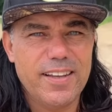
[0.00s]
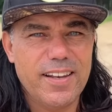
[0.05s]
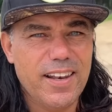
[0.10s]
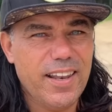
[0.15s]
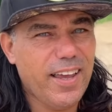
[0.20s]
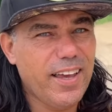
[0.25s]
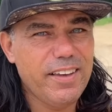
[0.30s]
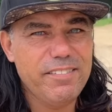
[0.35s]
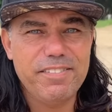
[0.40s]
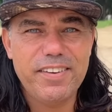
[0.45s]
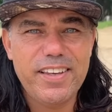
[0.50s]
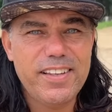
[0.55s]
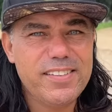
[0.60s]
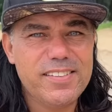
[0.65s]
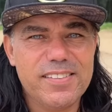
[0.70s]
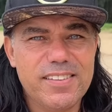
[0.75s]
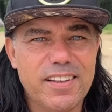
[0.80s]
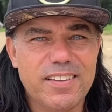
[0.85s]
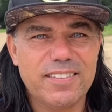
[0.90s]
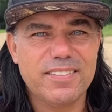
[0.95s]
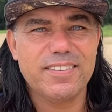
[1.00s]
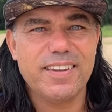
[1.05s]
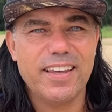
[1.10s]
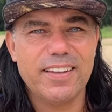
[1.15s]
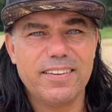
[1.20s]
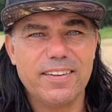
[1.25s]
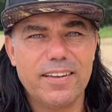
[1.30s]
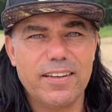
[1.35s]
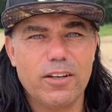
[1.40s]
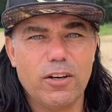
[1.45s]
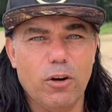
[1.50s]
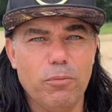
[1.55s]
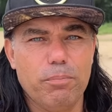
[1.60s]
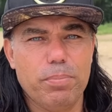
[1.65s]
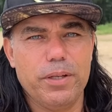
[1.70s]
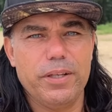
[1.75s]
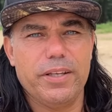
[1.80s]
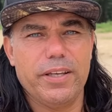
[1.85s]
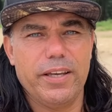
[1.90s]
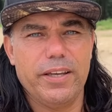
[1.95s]
life is not that
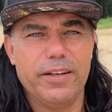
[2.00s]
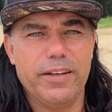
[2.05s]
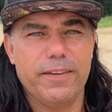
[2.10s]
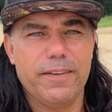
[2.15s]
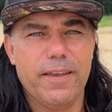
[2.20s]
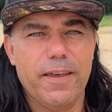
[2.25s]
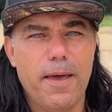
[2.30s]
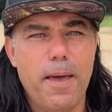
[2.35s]
complicated.